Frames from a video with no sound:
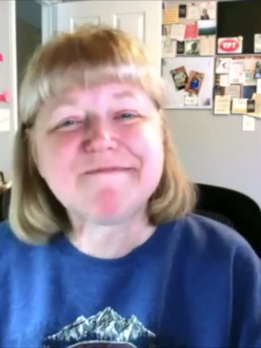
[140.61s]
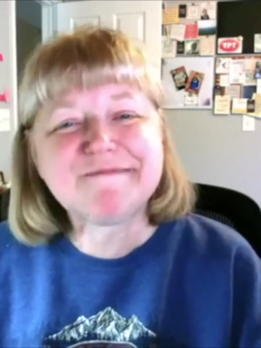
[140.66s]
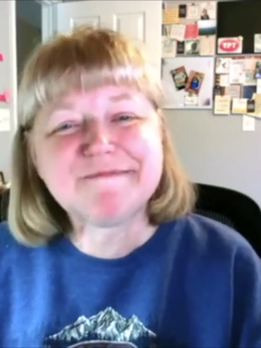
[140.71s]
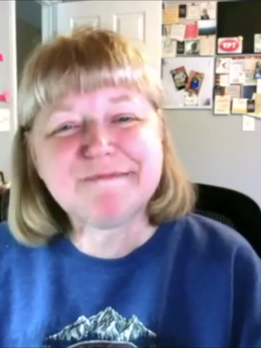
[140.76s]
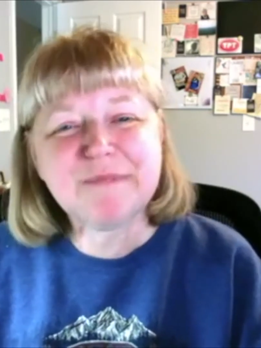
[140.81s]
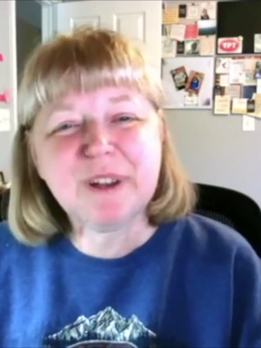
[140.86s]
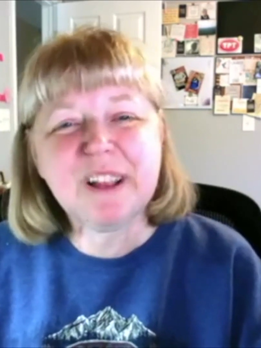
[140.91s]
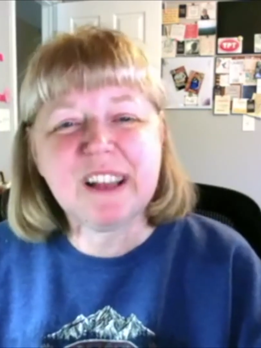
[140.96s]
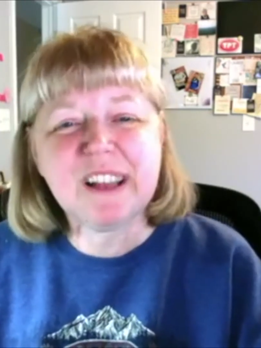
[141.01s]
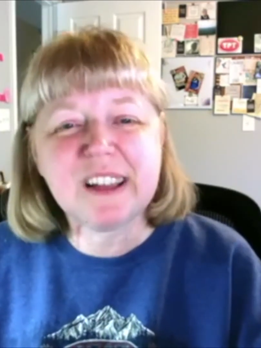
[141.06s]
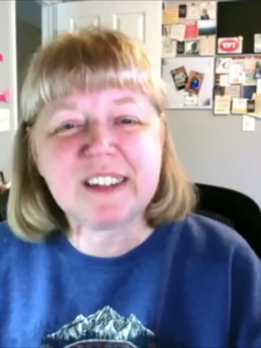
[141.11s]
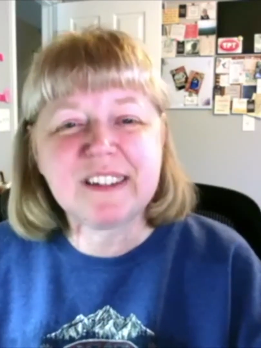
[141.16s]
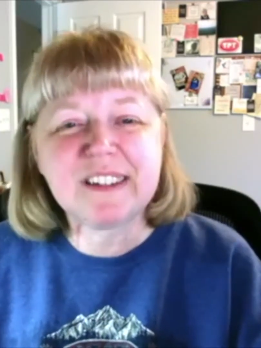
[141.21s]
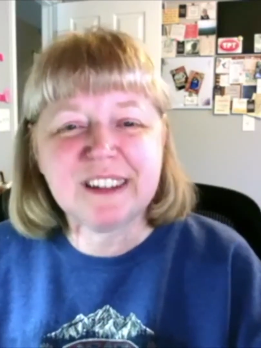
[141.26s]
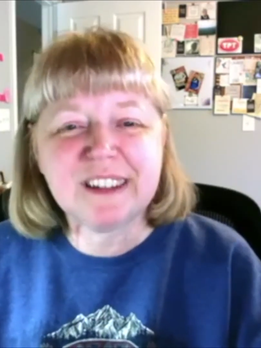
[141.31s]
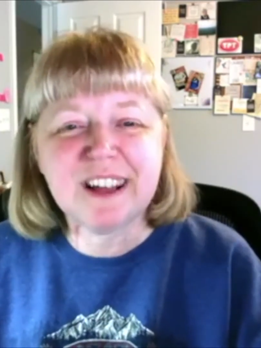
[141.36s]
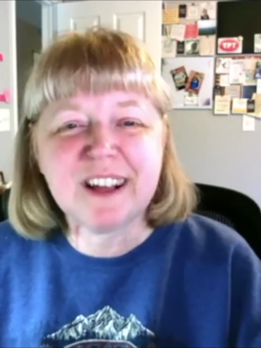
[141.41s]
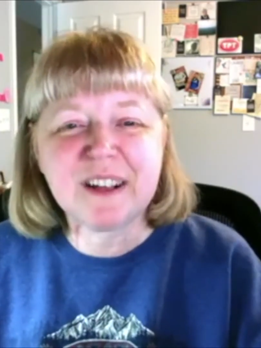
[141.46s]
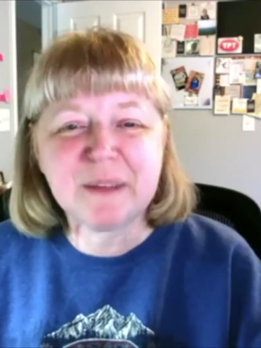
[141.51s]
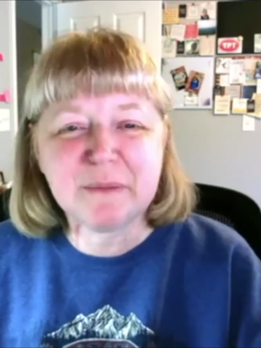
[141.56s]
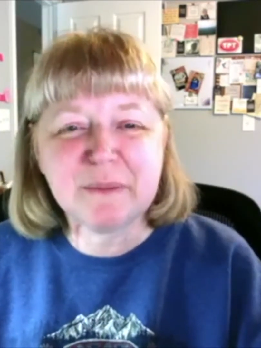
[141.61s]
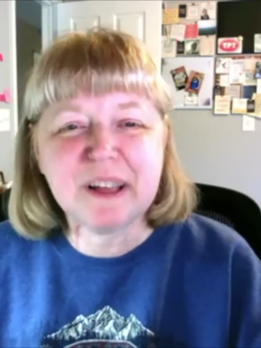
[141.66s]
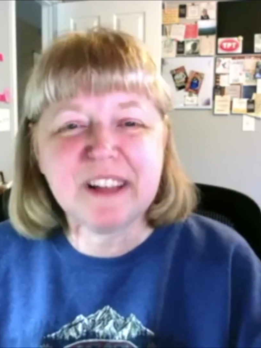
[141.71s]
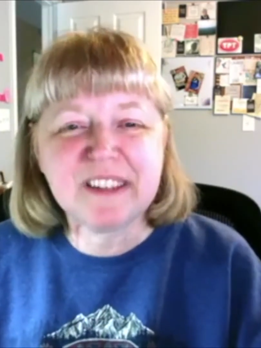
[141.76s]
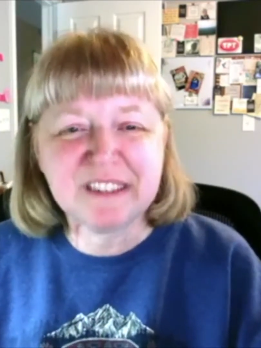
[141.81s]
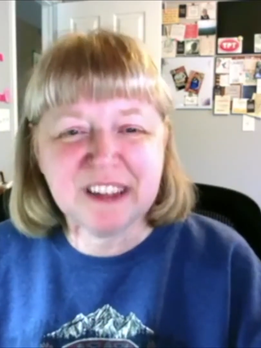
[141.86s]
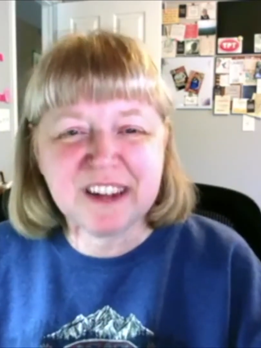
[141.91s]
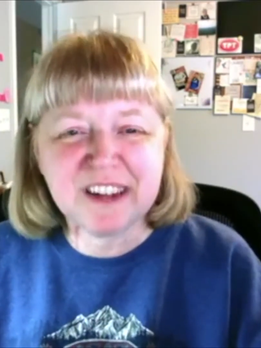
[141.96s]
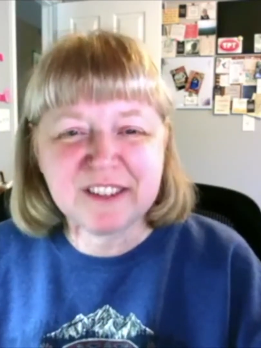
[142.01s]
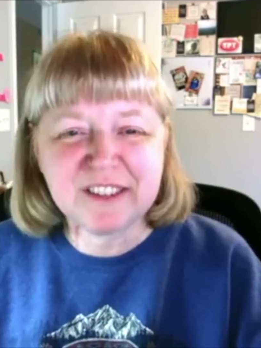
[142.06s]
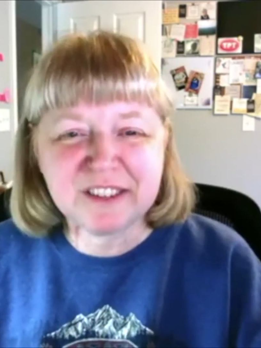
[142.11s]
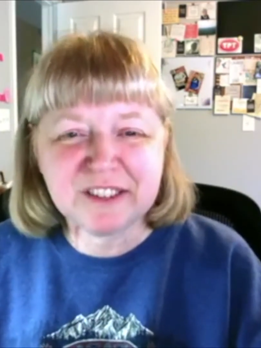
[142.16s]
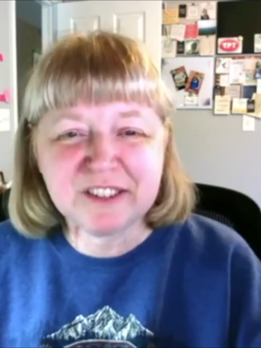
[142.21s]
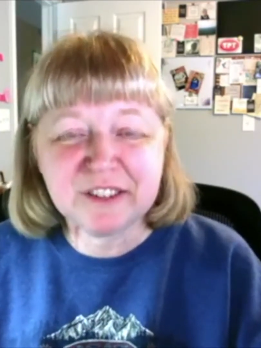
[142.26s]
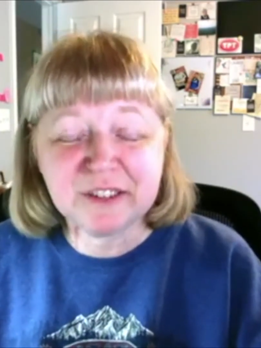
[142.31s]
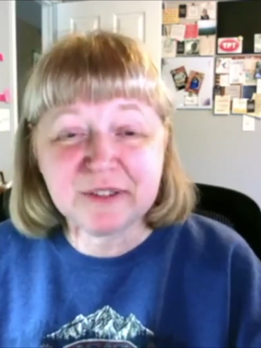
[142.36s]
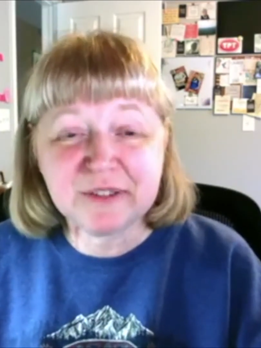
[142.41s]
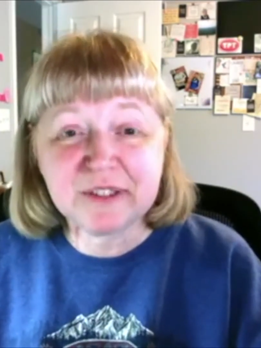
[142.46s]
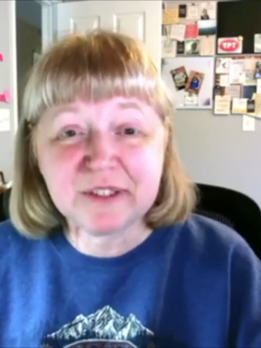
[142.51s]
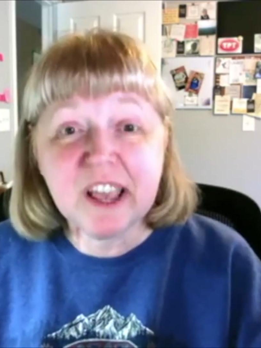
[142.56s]
We like to talk about Dr.
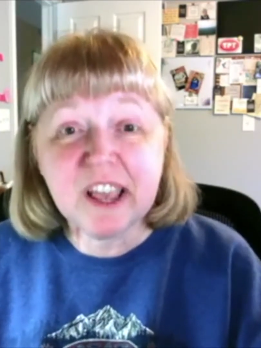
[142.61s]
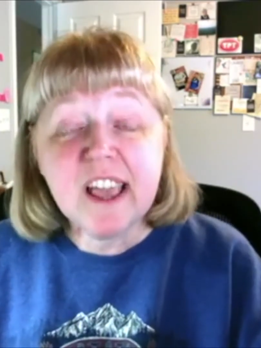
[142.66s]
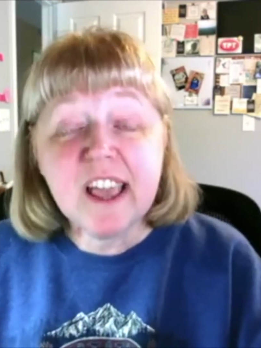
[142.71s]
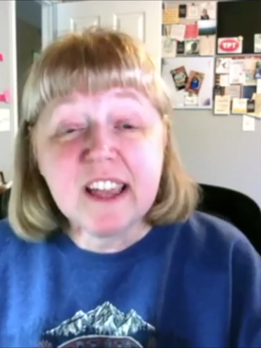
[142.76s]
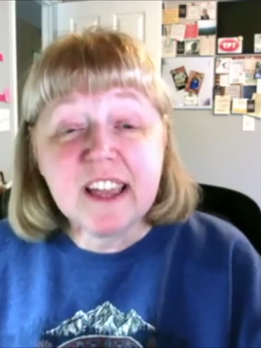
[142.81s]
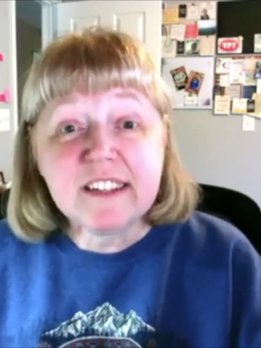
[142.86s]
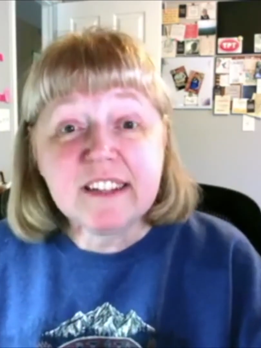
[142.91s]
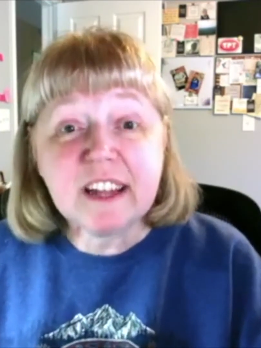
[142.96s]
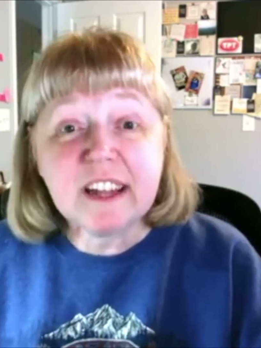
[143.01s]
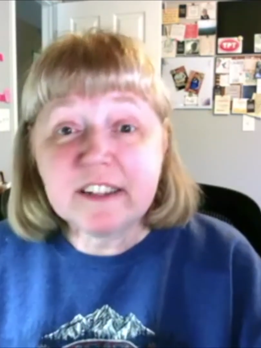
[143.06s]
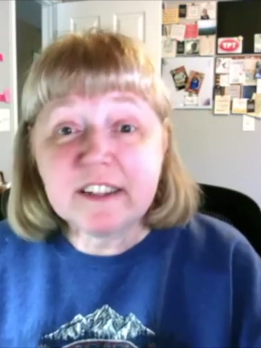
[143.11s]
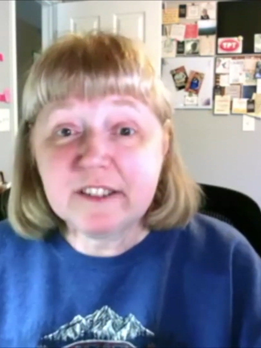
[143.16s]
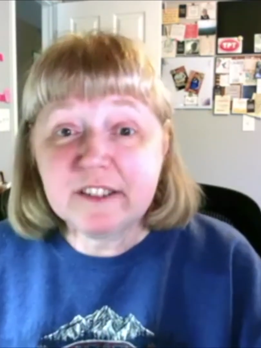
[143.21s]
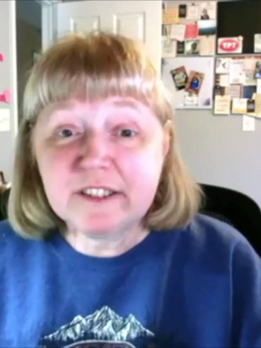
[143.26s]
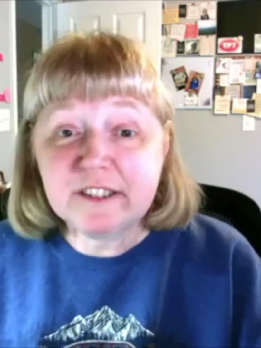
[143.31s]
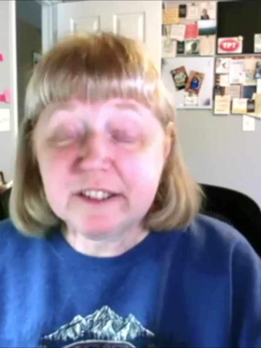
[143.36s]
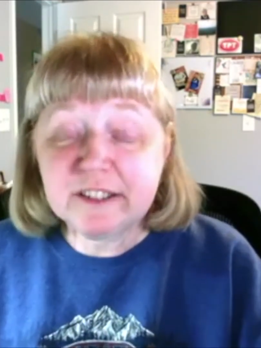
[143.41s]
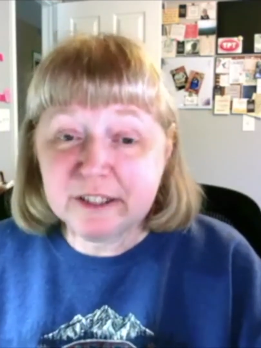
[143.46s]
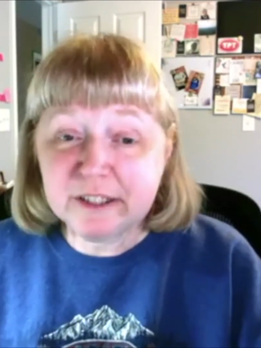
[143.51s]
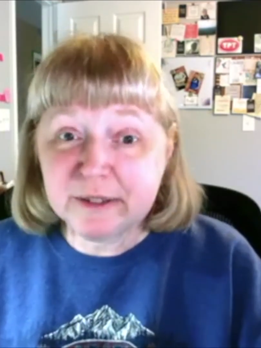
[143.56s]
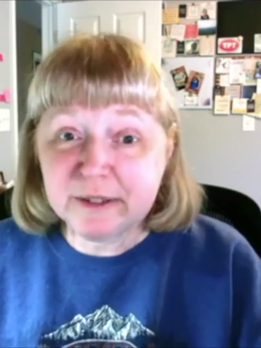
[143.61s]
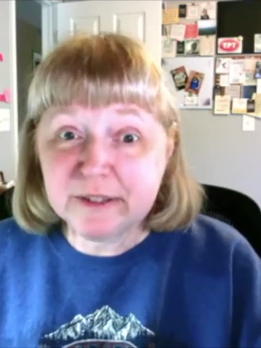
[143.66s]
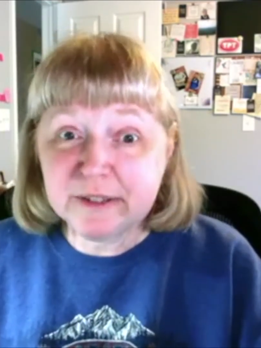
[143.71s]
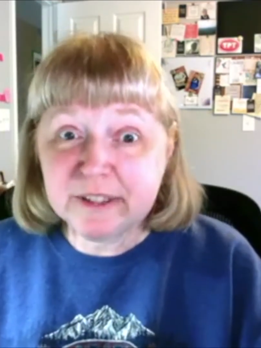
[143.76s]
Seuss. Dr. Seuss